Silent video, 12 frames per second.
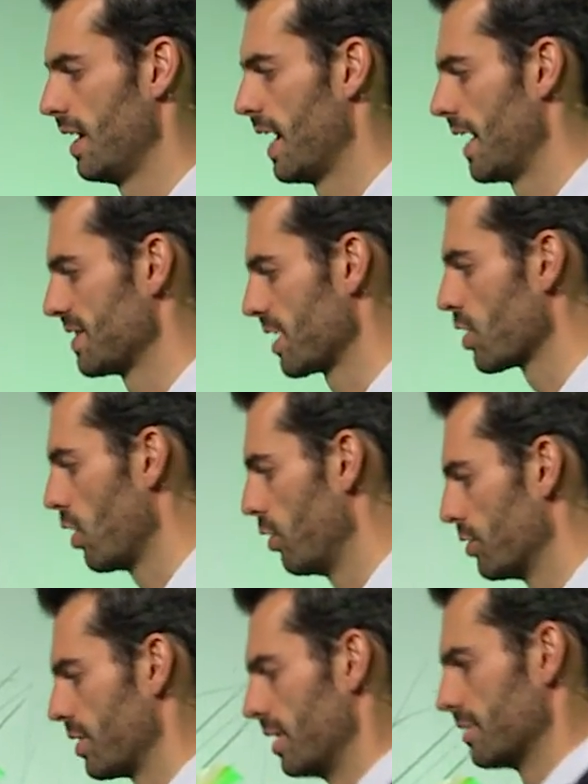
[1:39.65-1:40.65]
And as I
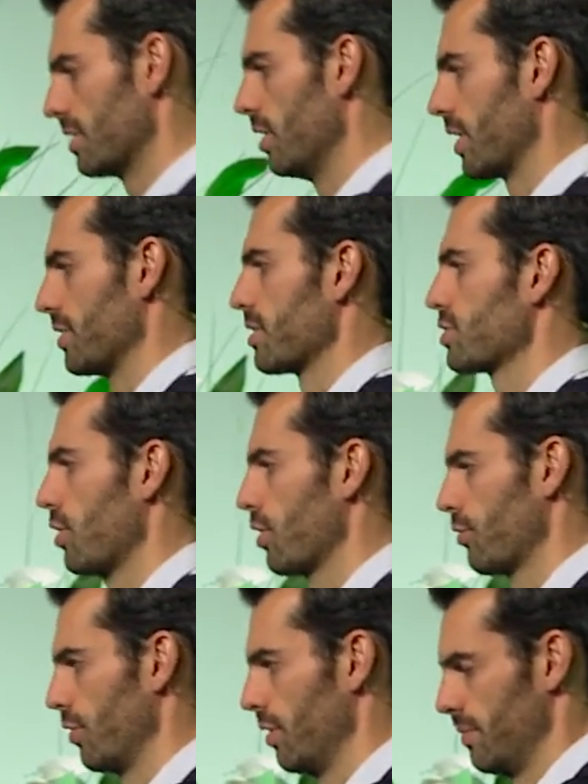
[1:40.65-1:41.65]
go to look in the
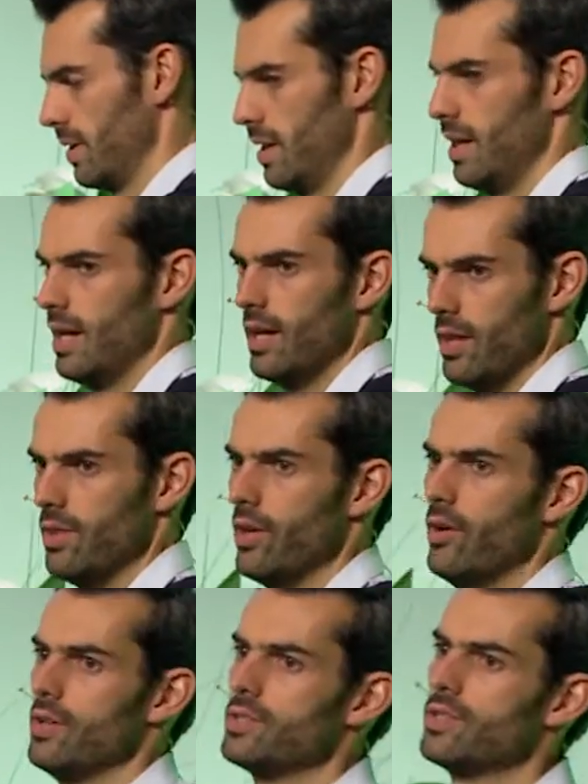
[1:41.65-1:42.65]
stock room,
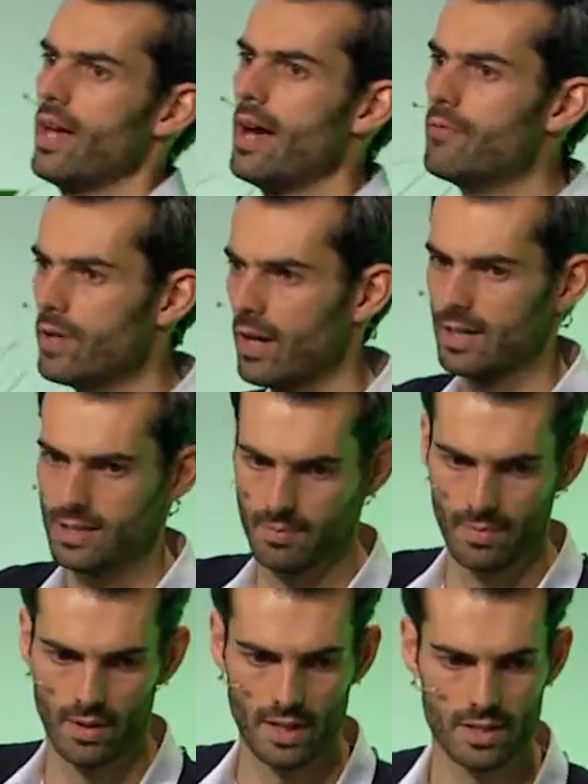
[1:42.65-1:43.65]
there is every
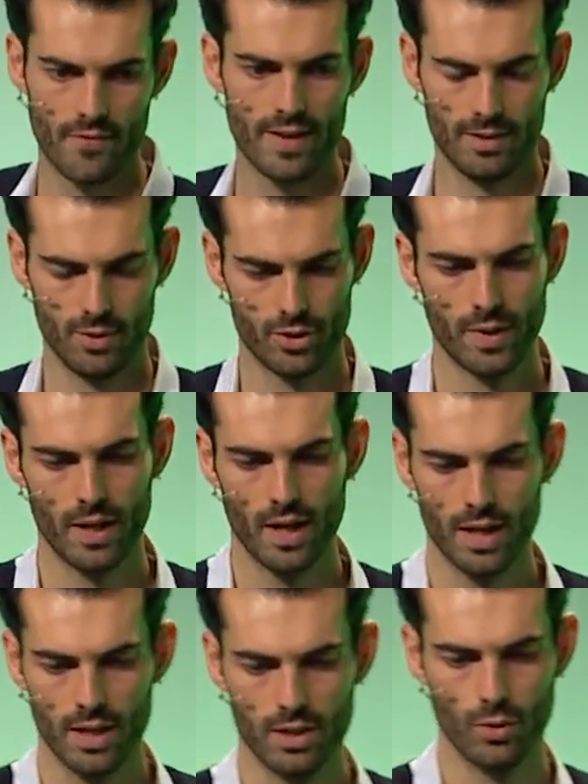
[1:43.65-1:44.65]
item that's available to
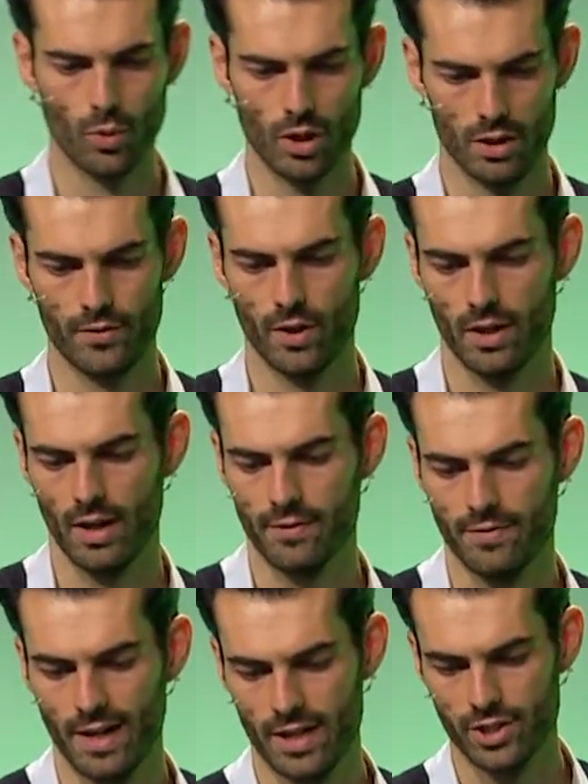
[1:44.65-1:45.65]
buy in the world of online
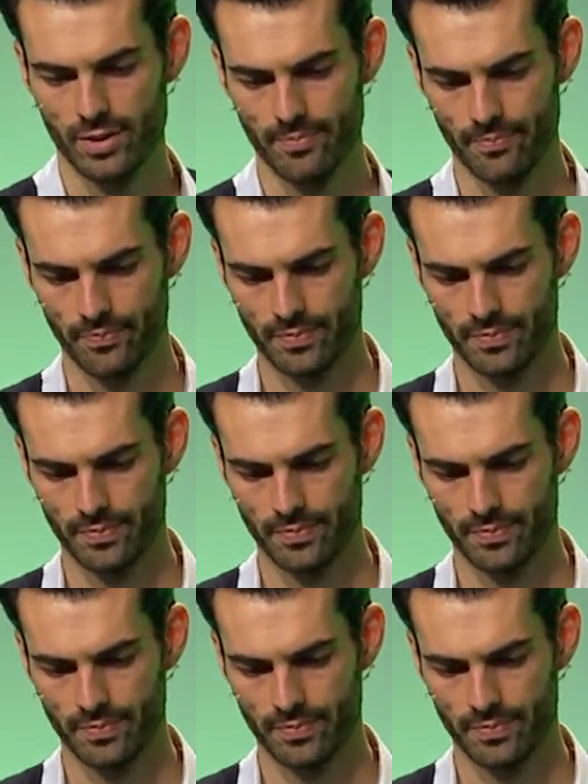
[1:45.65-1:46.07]
fashion.